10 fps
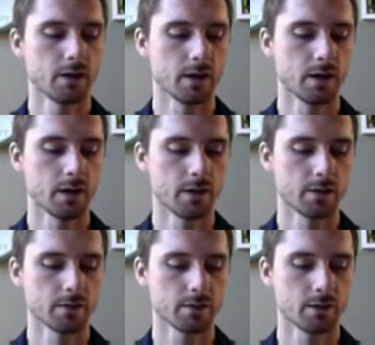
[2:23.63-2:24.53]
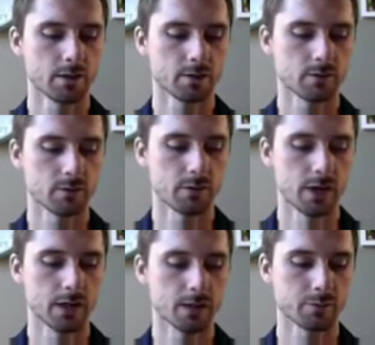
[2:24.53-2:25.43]
and so
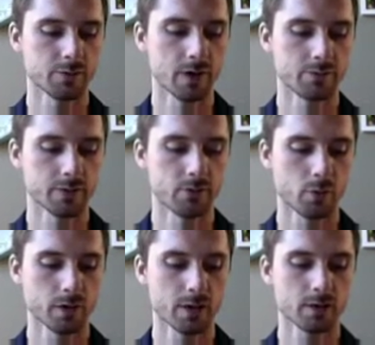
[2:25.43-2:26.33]
8 times 5 is 40,